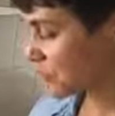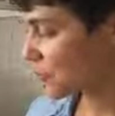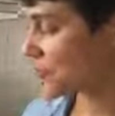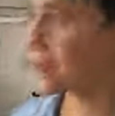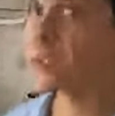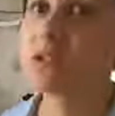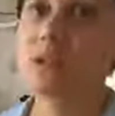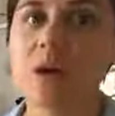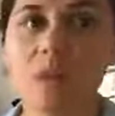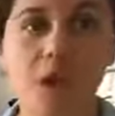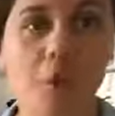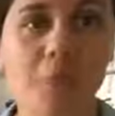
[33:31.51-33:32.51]
Really
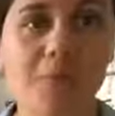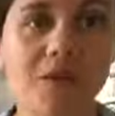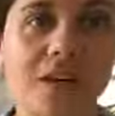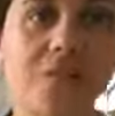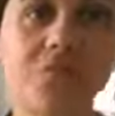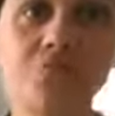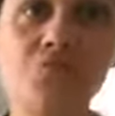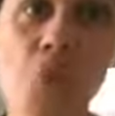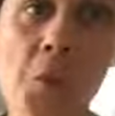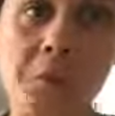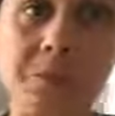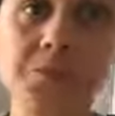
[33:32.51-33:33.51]
yummy. Right.
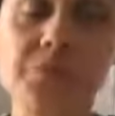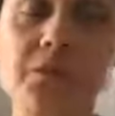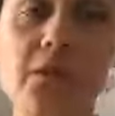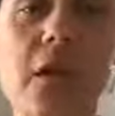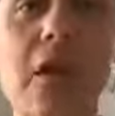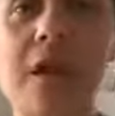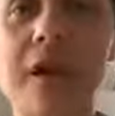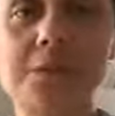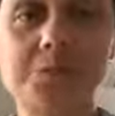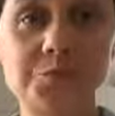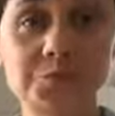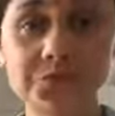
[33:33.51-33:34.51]
I